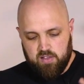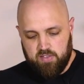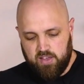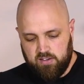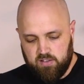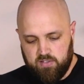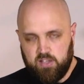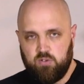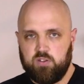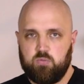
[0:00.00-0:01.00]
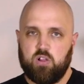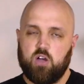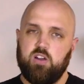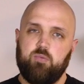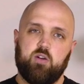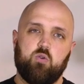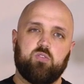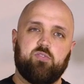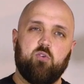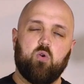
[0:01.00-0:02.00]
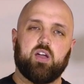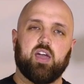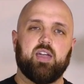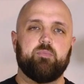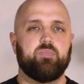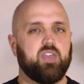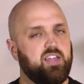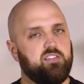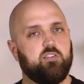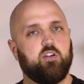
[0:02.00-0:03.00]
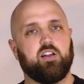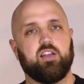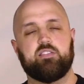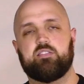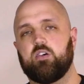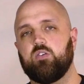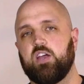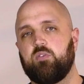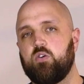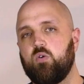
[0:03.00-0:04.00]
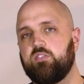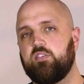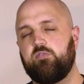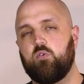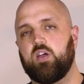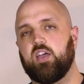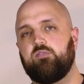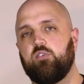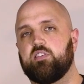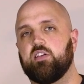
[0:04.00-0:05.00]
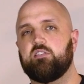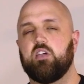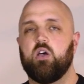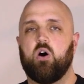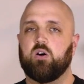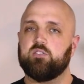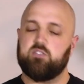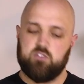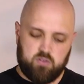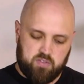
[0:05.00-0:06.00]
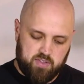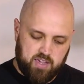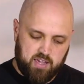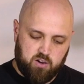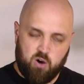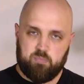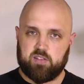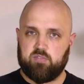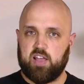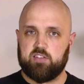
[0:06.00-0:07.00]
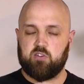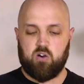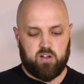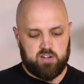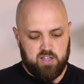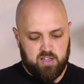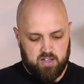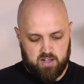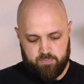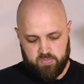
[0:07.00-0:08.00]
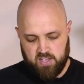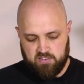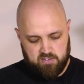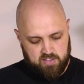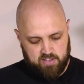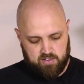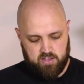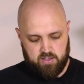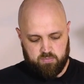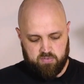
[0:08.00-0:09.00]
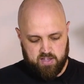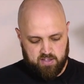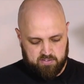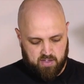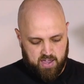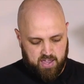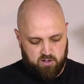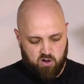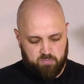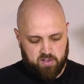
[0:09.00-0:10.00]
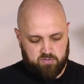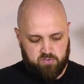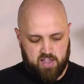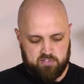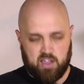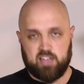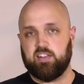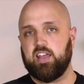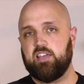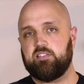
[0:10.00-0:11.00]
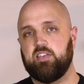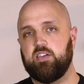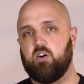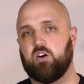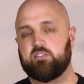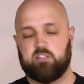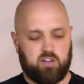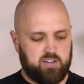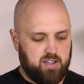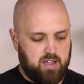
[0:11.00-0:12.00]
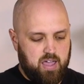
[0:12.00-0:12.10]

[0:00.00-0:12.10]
Then the unit will only record 4K internally. So it records the 4K footage onto the compact flash card. Incidentally, there's a compact flash and an SD card slot.